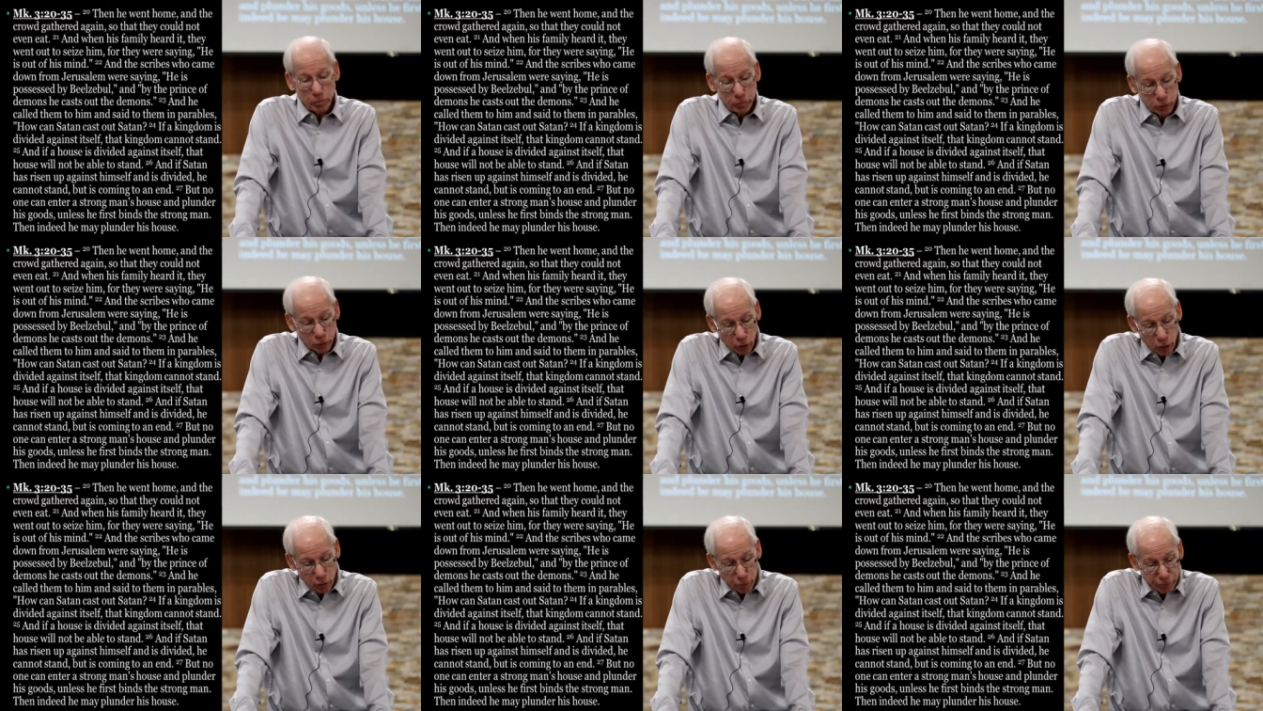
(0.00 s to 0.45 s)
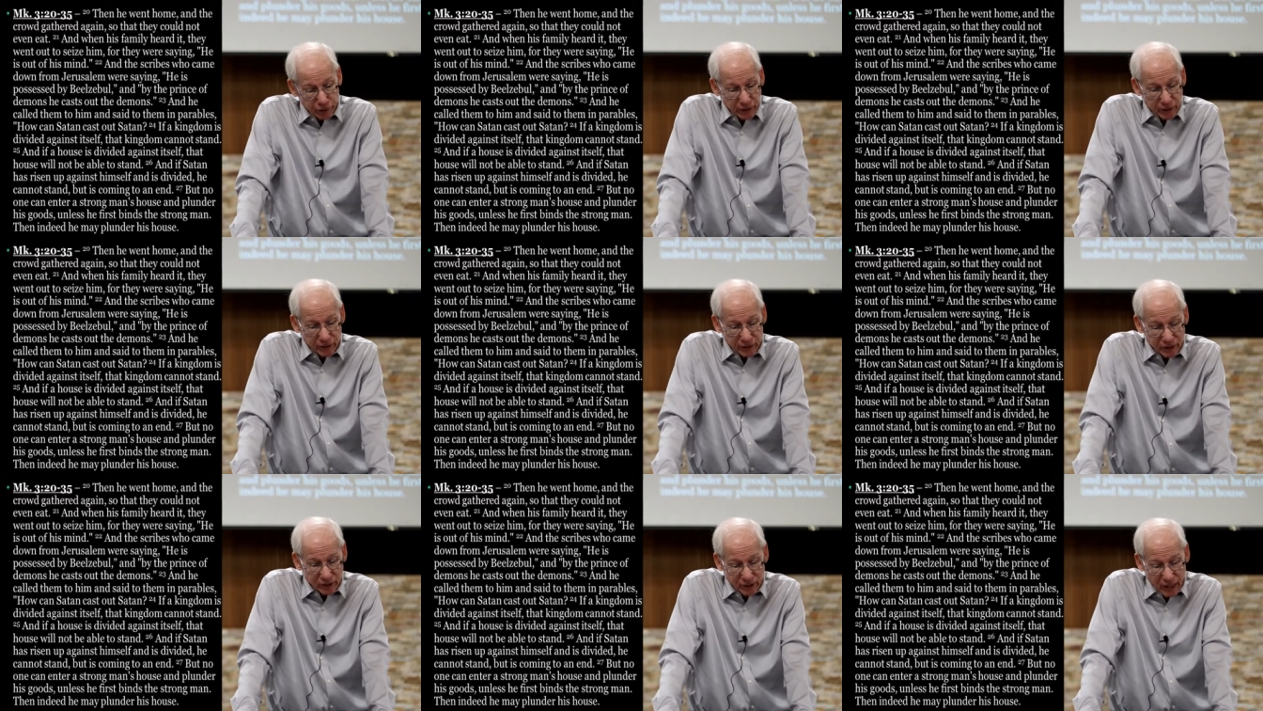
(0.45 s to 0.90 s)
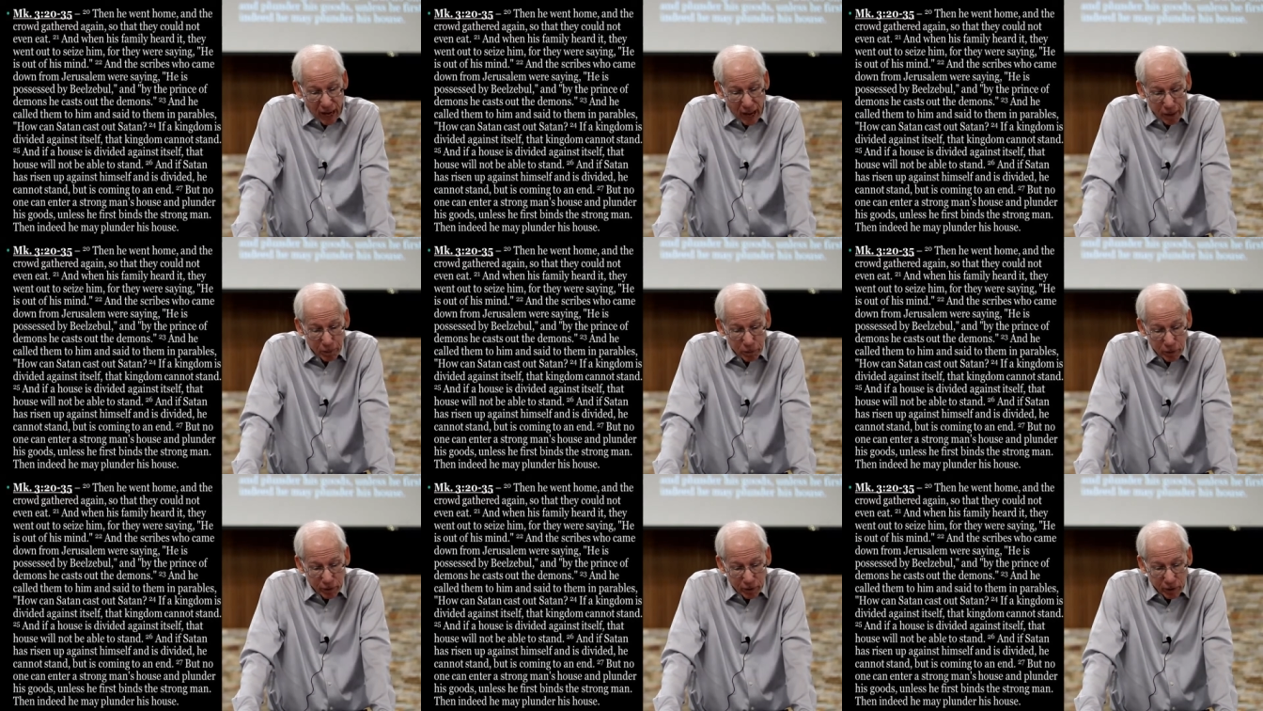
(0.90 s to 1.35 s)
observing the
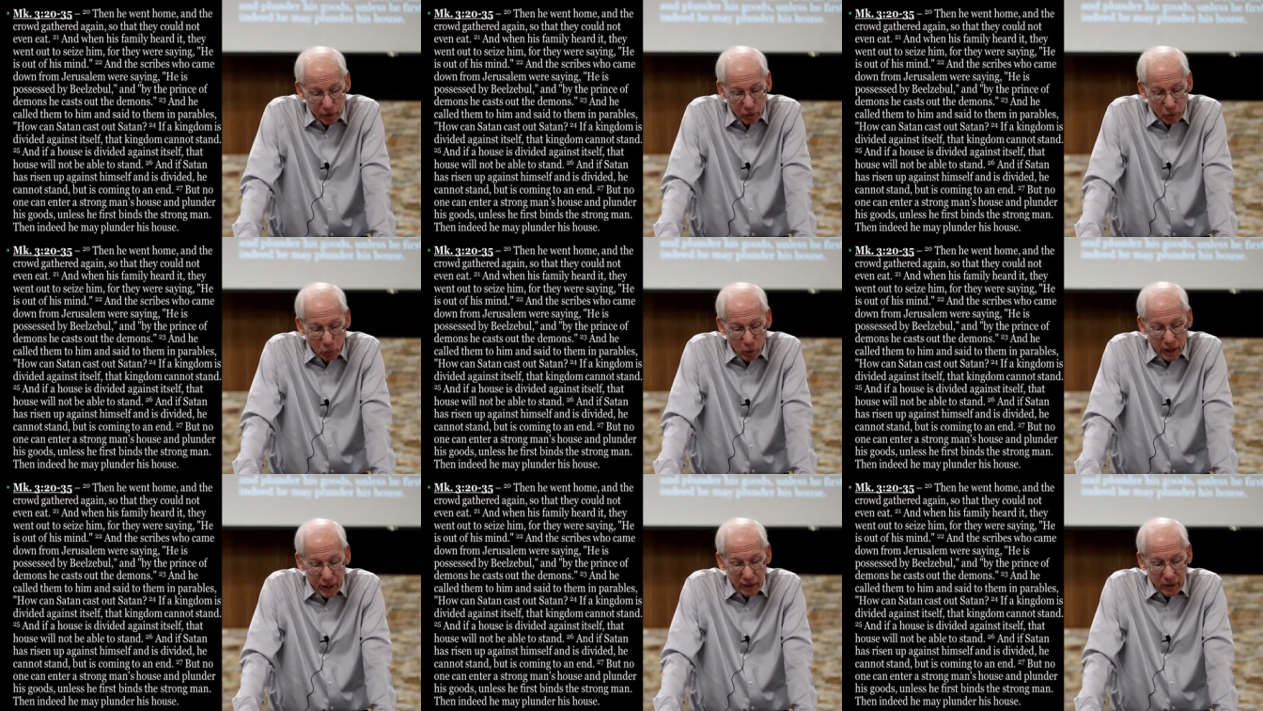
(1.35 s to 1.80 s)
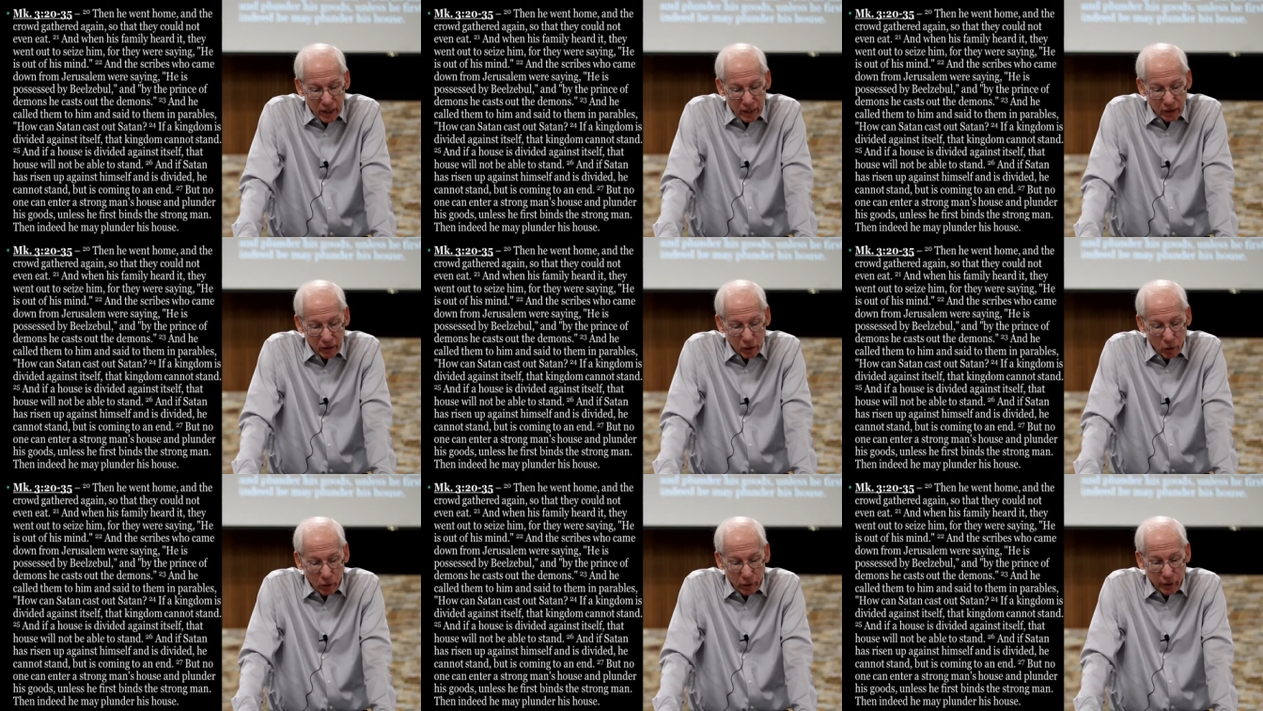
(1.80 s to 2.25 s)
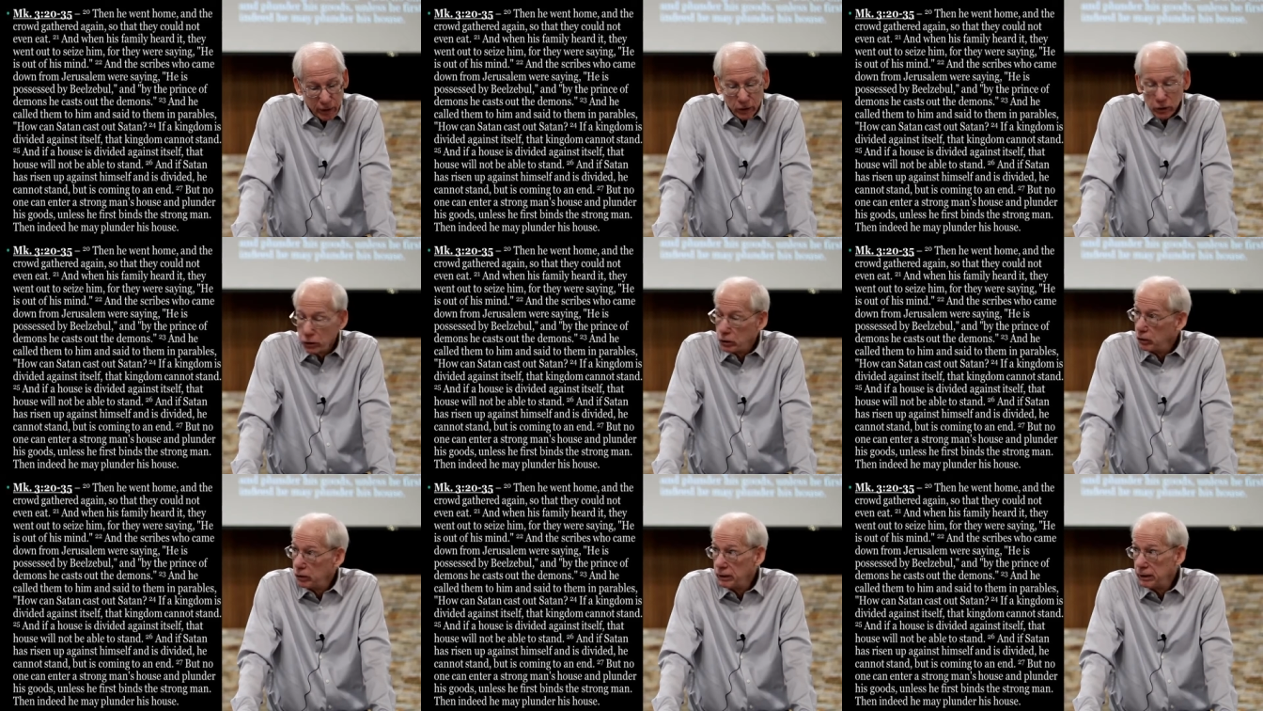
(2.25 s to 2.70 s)
Sabbath in the way they thought
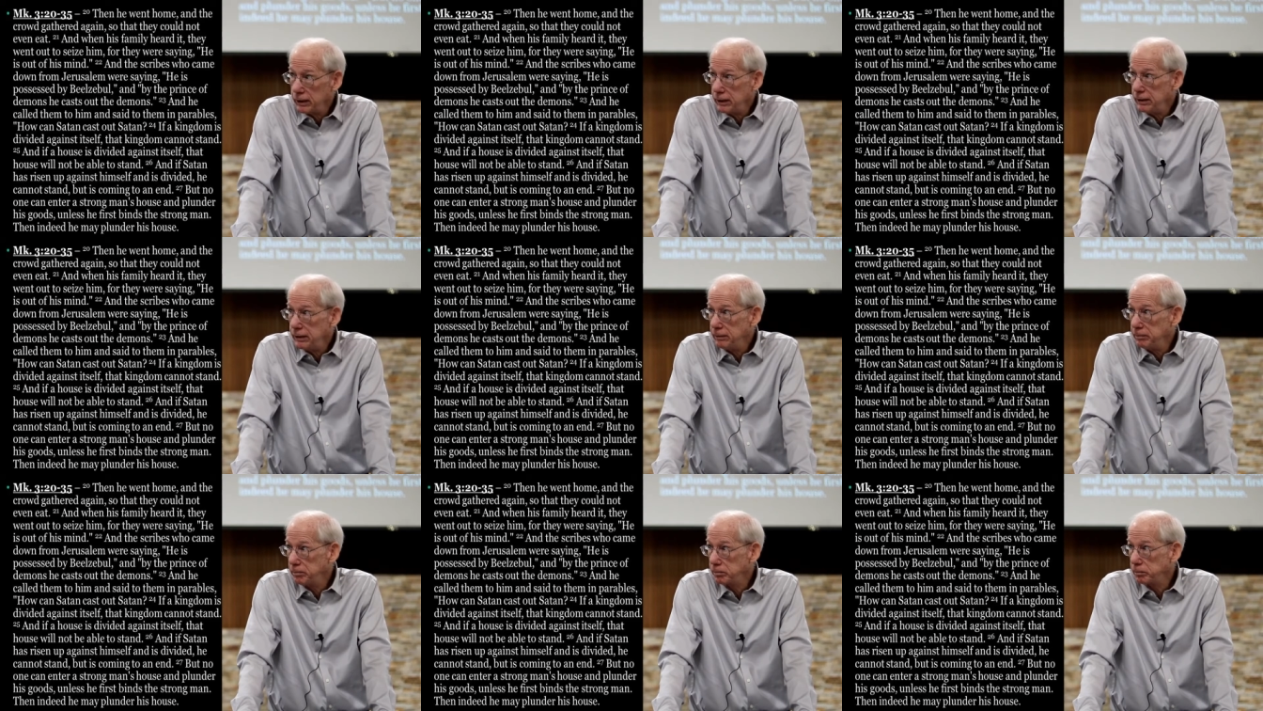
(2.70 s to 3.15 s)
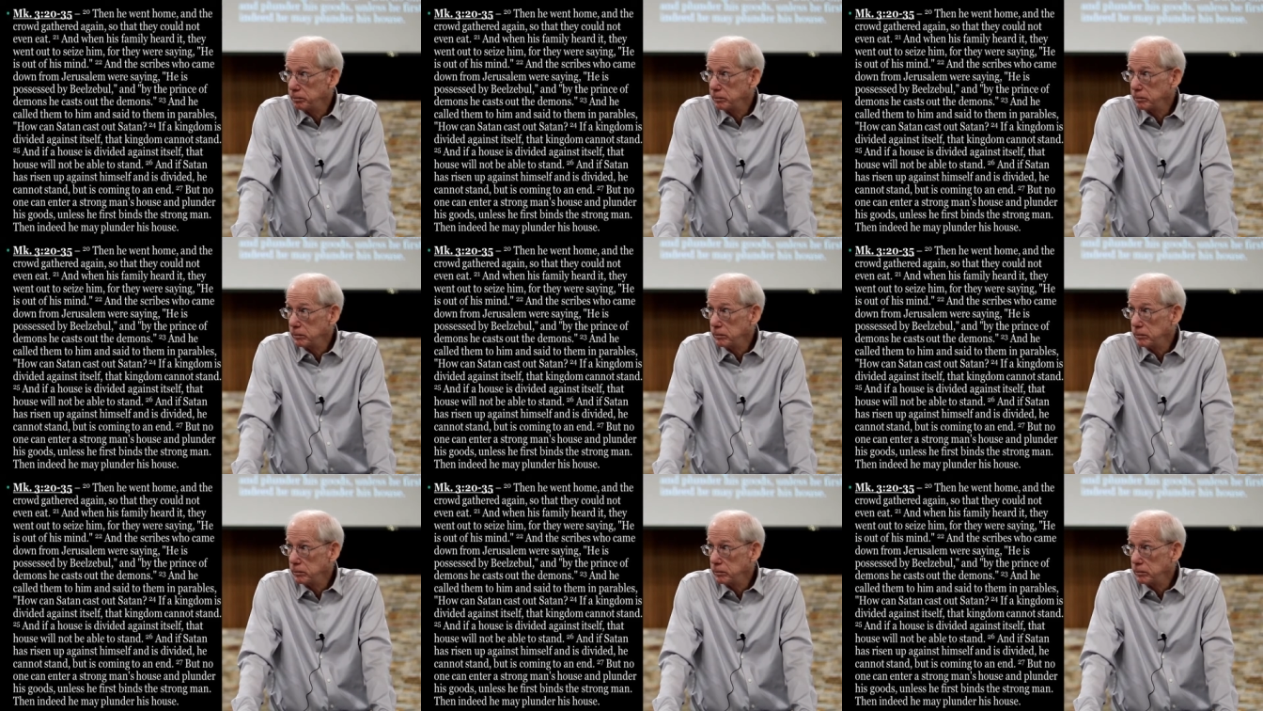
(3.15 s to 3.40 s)
he should.